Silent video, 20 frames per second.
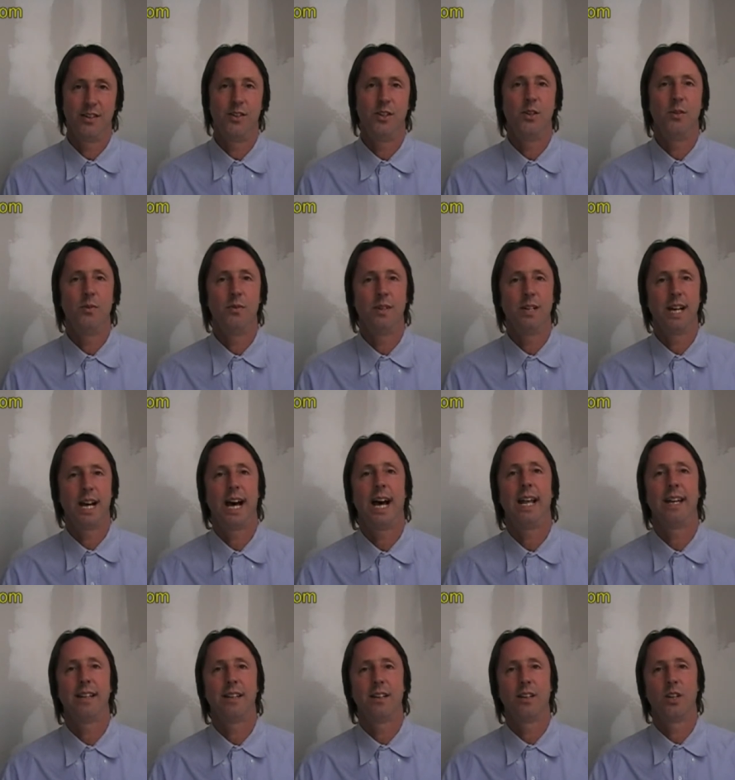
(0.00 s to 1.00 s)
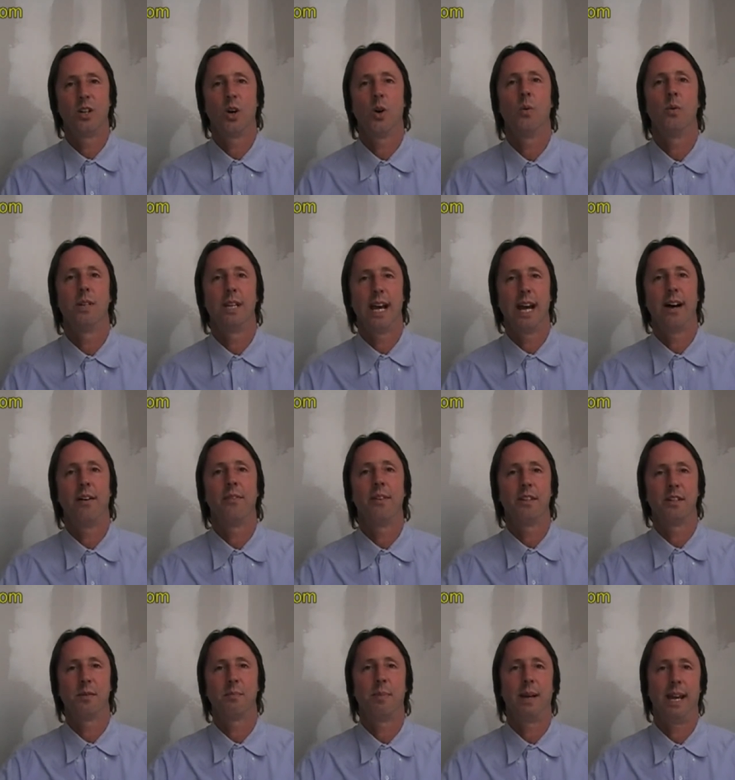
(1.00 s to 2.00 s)
do not go down
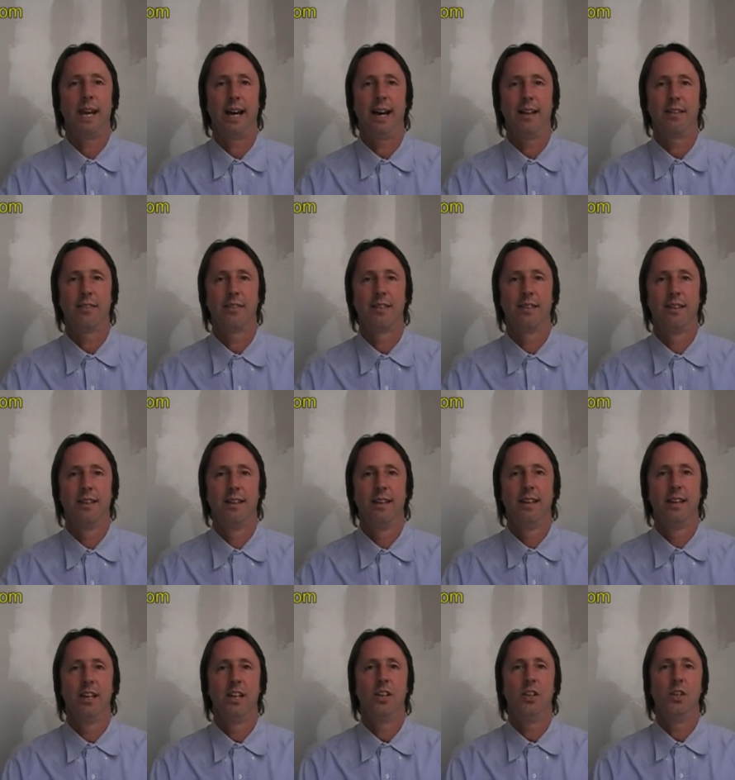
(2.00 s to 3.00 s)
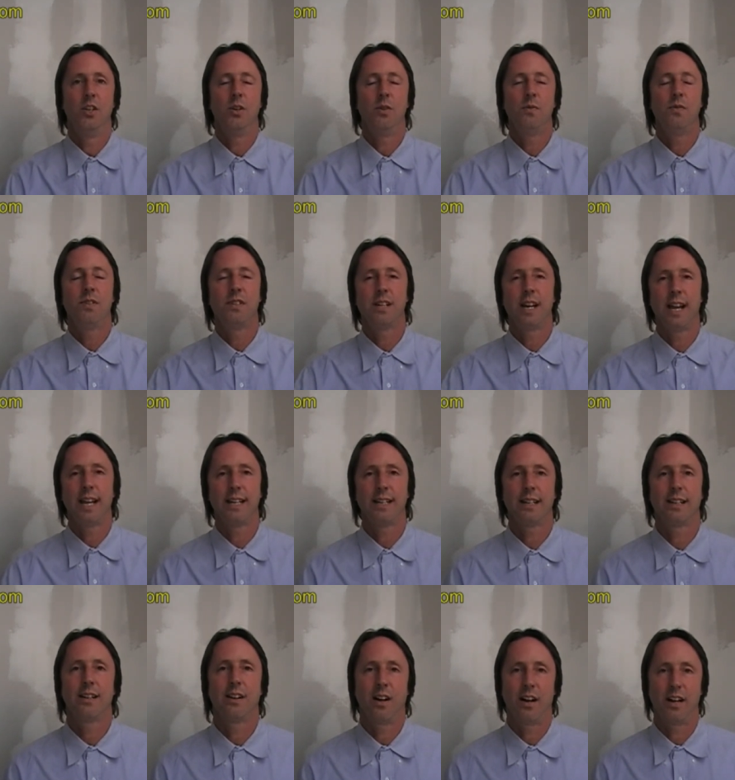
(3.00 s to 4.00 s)
this path. You've signed
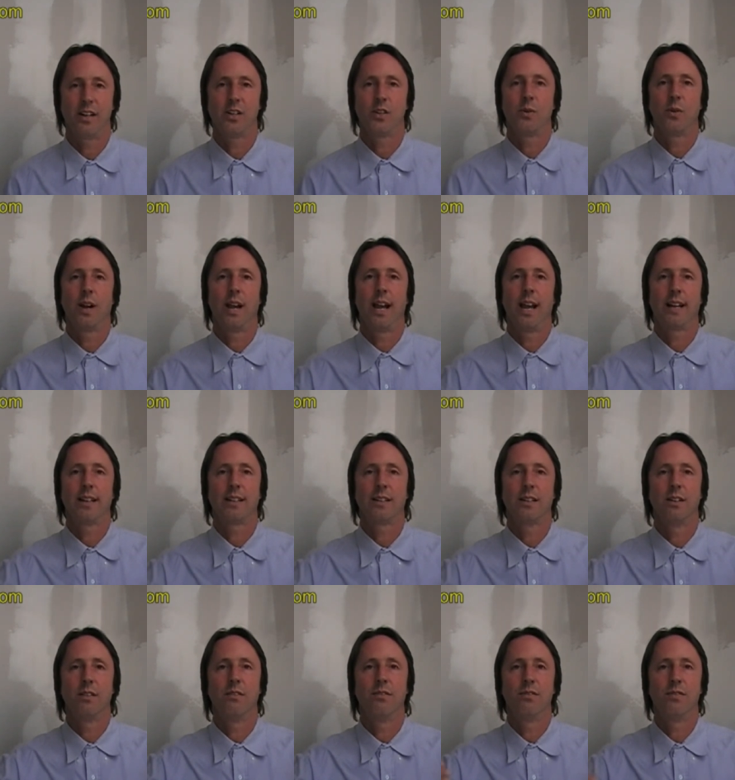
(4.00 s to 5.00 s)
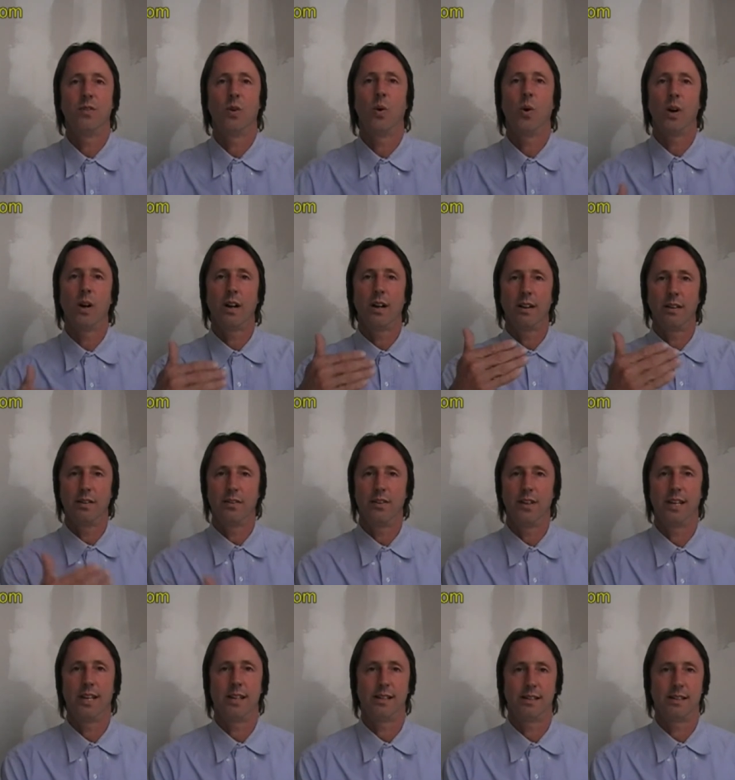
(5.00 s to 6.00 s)
a contract for
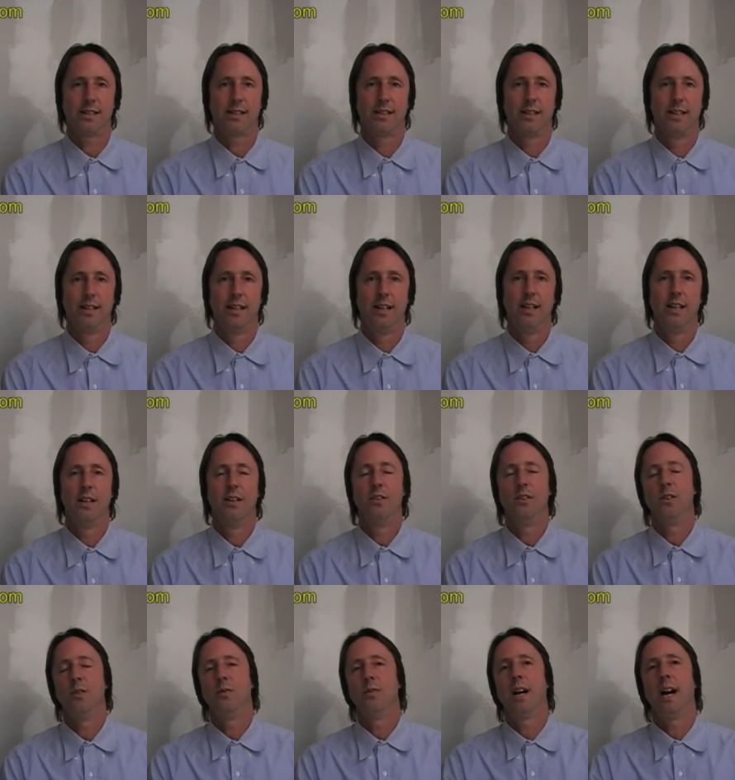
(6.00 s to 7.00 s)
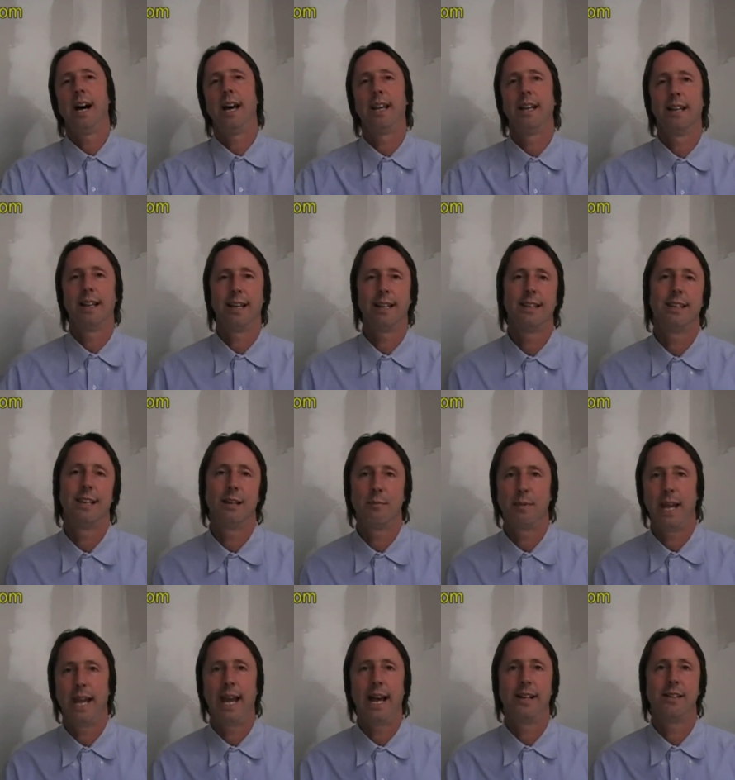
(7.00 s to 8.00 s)
this. Do not let
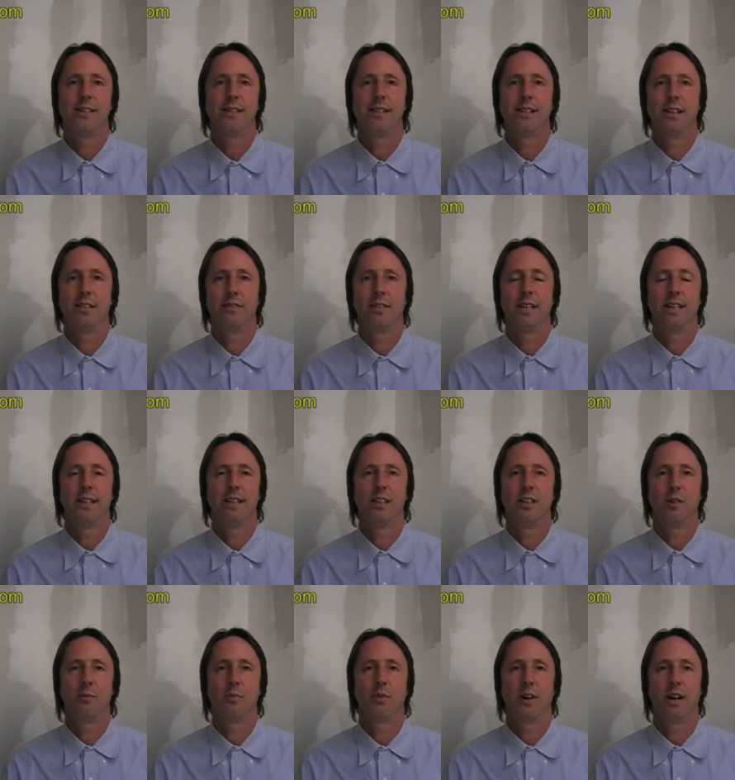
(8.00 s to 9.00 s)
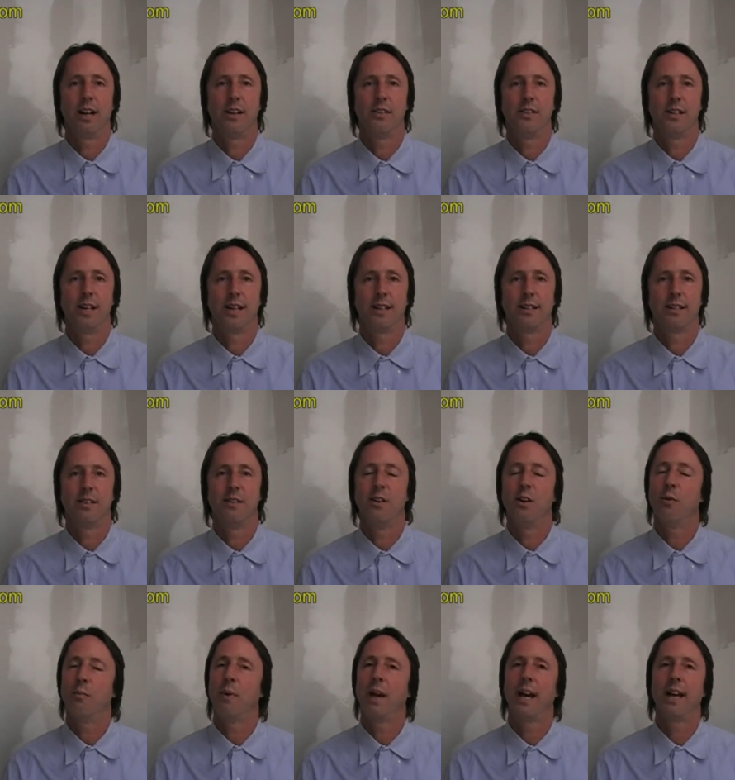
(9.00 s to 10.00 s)
them add stuff into your project.
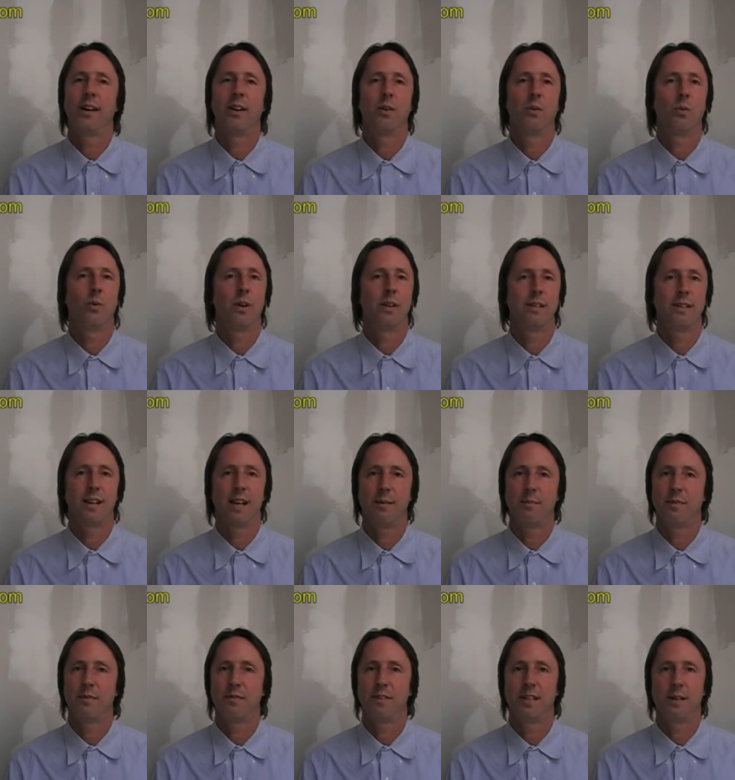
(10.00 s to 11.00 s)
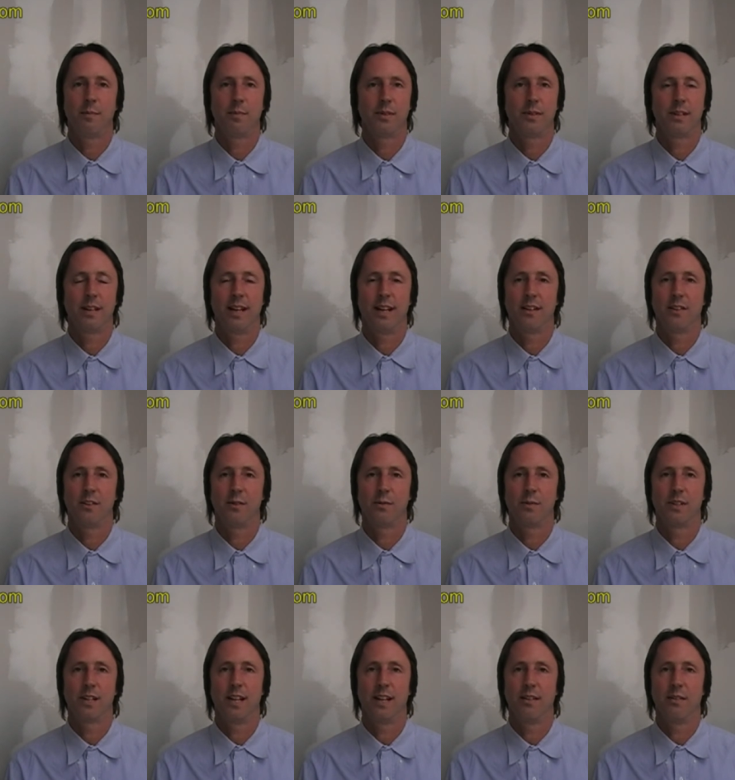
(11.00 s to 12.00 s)
No matter what type of temper
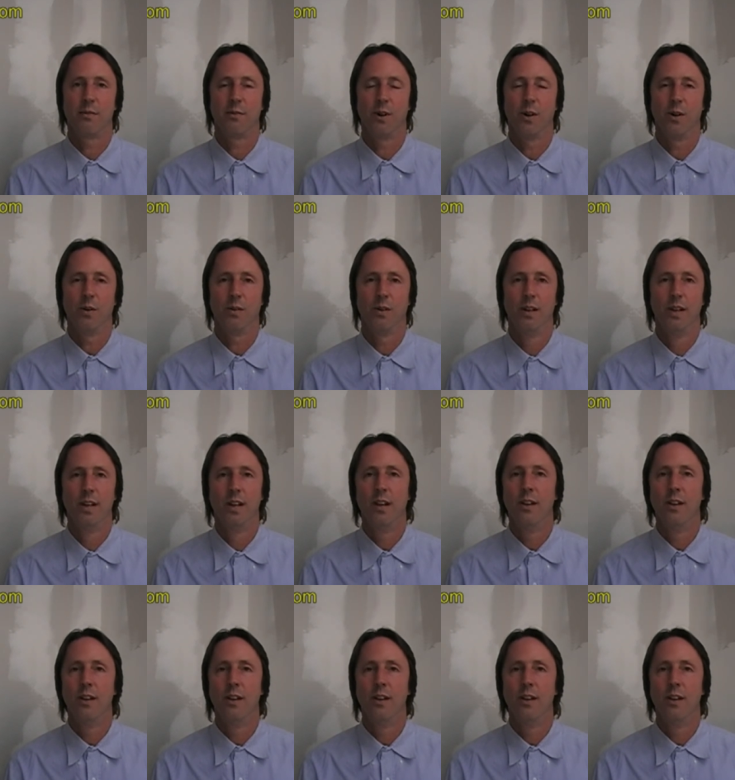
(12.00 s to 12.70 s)
tantrums they throw,